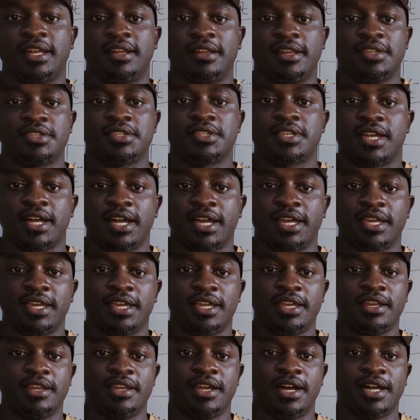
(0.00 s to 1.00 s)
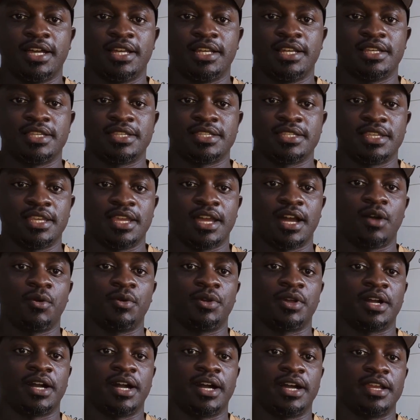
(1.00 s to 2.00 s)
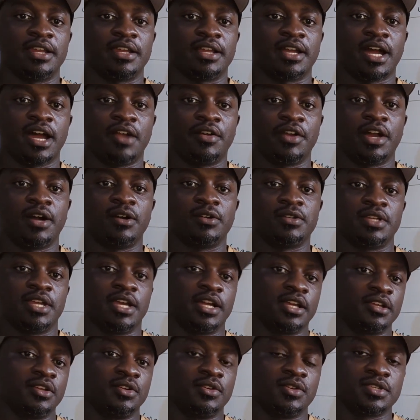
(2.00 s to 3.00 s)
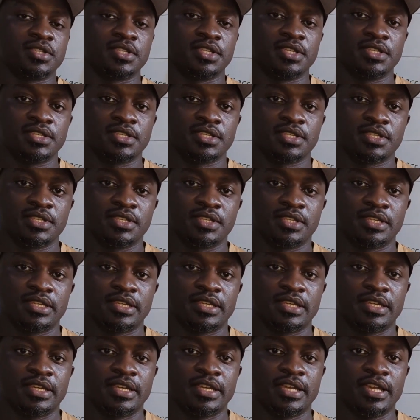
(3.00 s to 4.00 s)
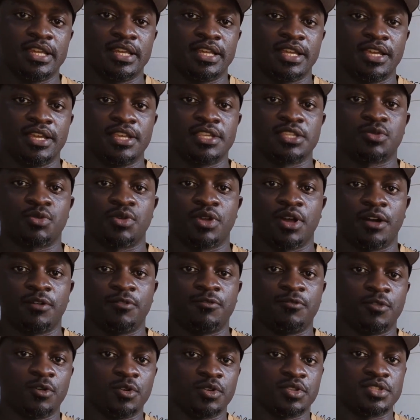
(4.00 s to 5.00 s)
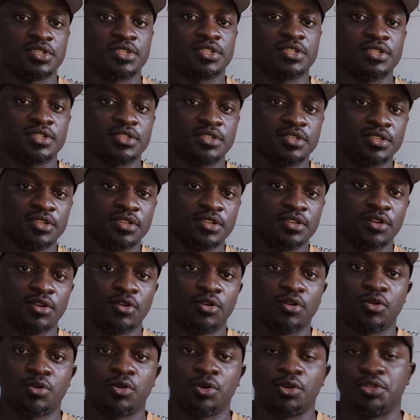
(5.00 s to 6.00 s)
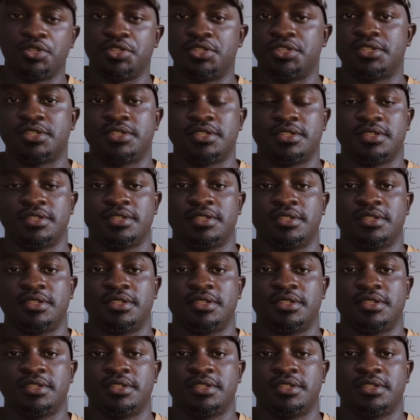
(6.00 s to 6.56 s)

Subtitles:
let's go ahead and see how we can carry out diagnosis in case we have faults or codes